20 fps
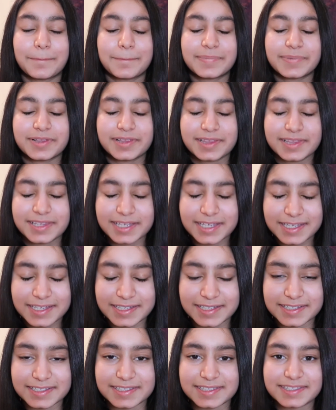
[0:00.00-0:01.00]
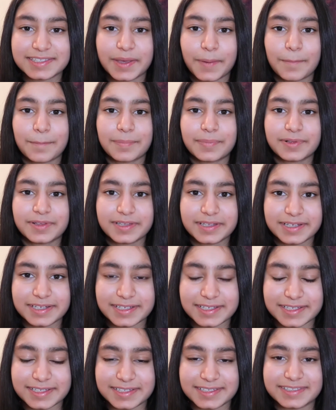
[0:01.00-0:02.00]
please,
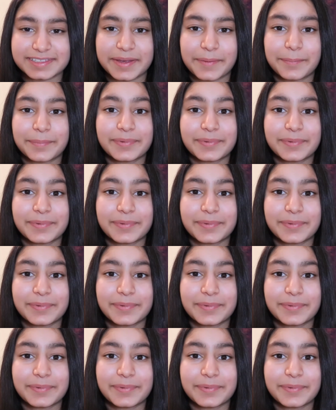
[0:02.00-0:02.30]
please,